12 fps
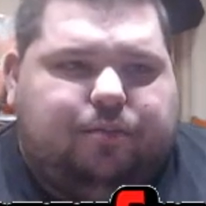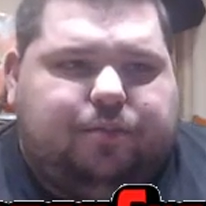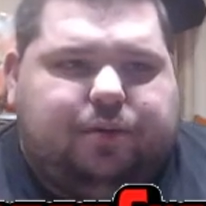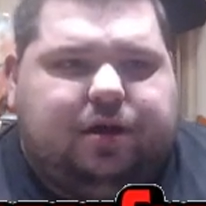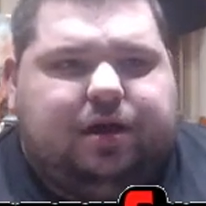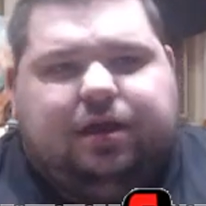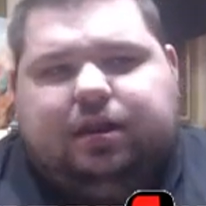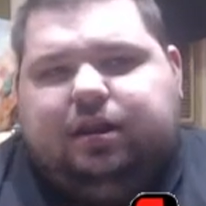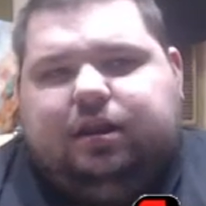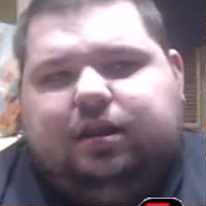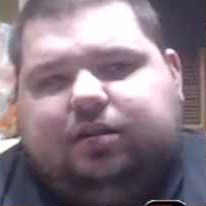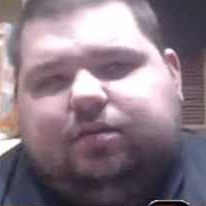But it
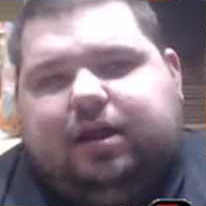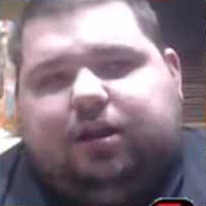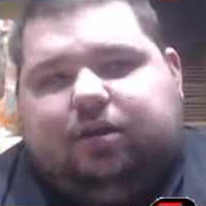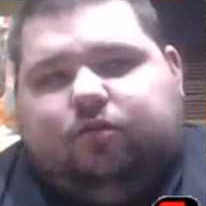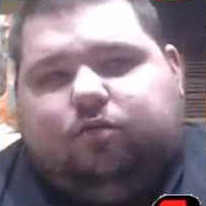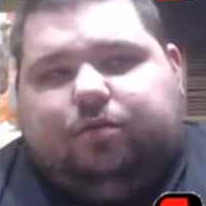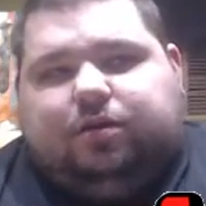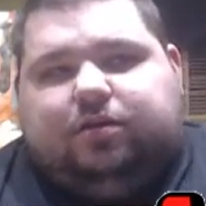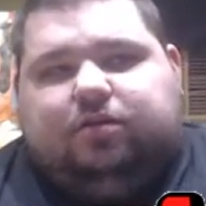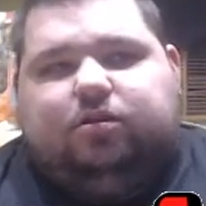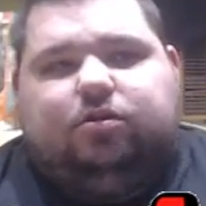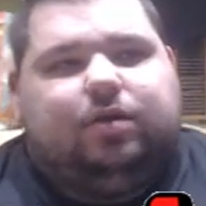is kind of cool
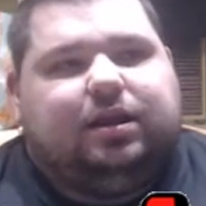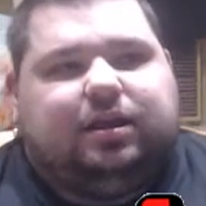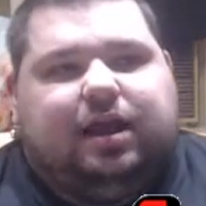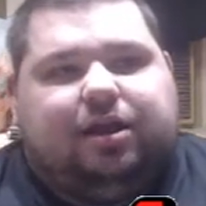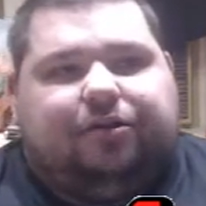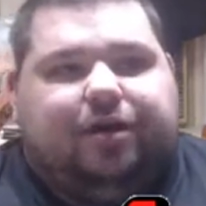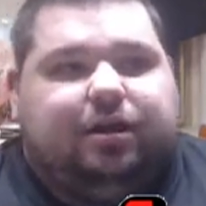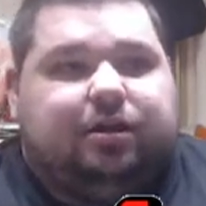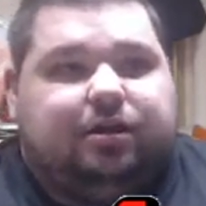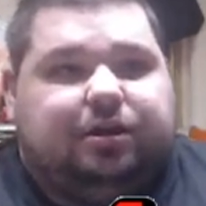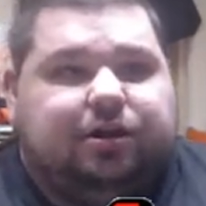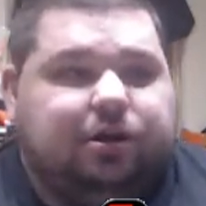because you do got the ocarina
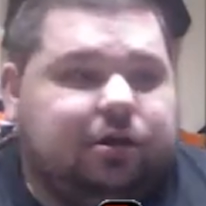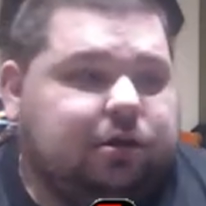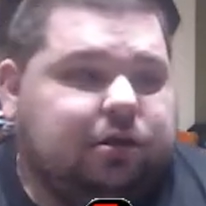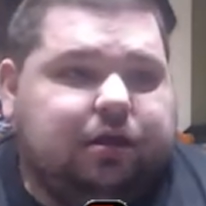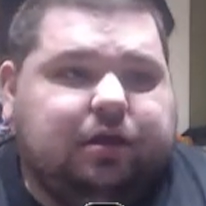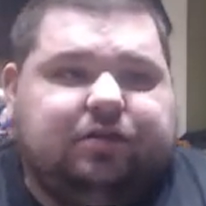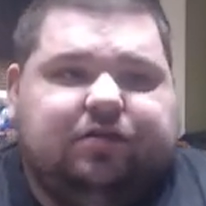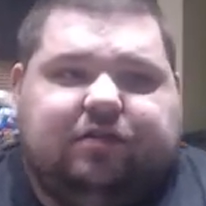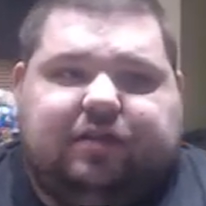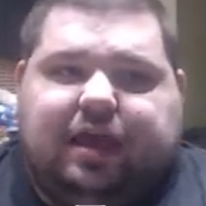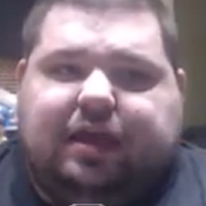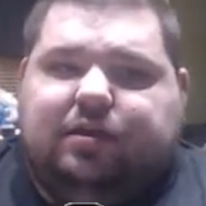in here, just
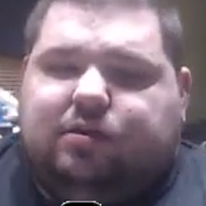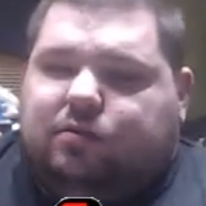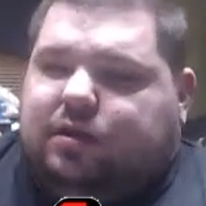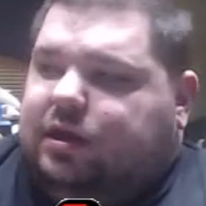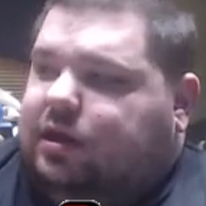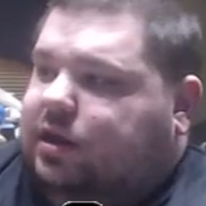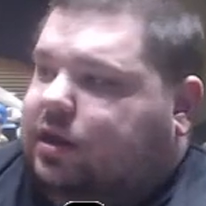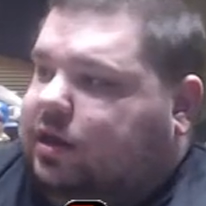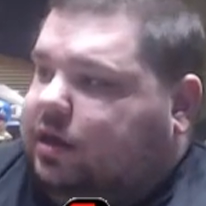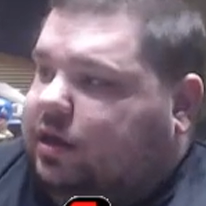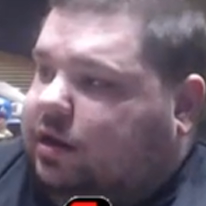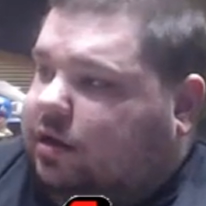like you did in